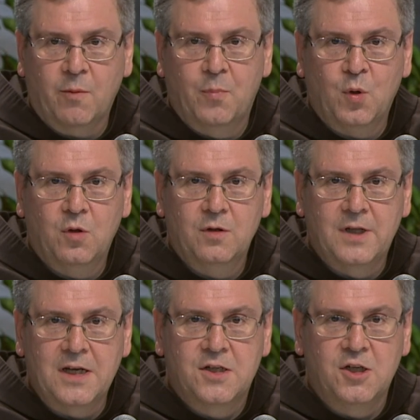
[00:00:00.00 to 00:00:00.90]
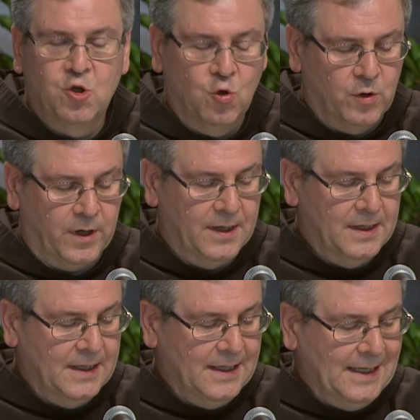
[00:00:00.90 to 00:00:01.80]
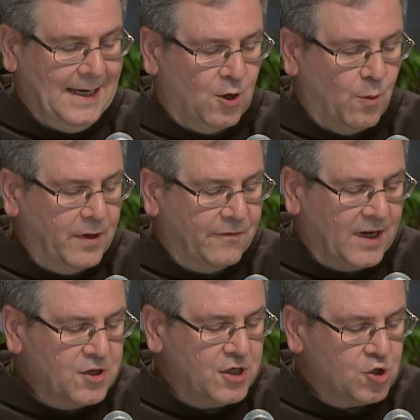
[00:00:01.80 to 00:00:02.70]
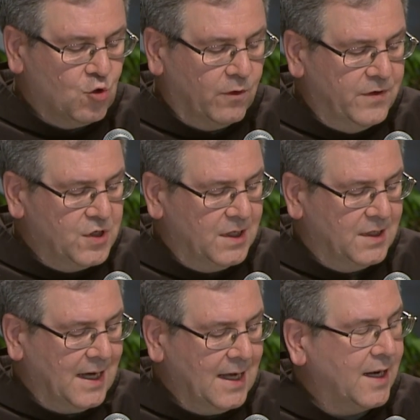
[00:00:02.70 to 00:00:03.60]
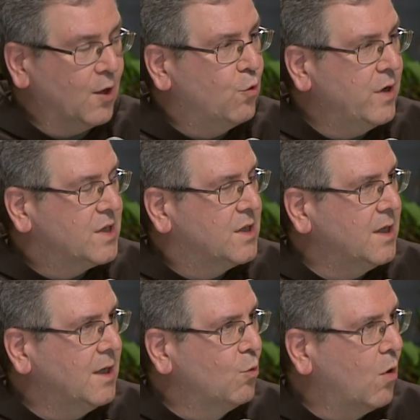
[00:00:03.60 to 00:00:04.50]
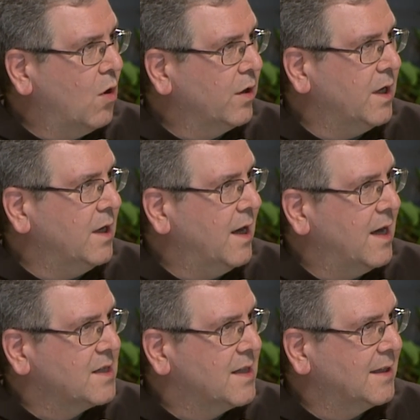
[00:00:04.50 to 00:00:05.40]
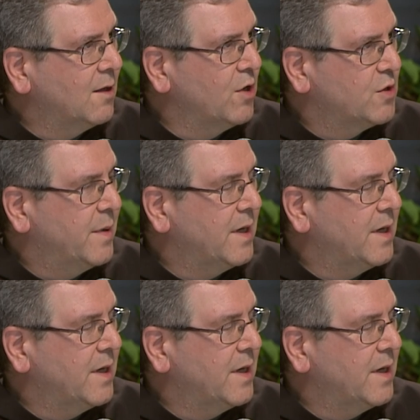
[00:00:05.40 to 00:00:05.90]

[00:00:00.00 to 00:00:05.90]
a place where the body of our Jesus, Lord Jesus Christ lied.